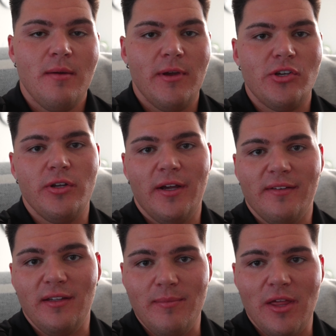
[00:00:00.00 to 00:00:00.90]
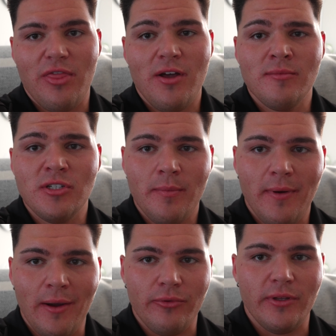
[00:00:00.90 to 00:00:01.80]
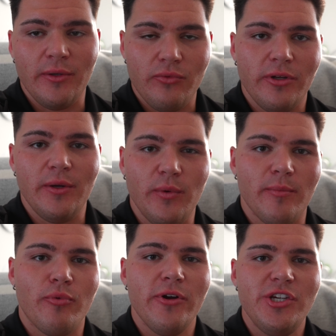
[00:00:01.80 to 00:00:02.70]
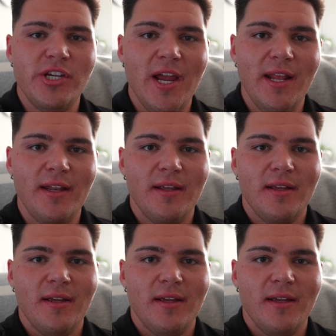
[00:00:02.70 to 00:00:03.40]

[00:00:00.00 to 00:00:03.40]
Make sure you guys leave me a thumbs up. I really, really would appreciate it.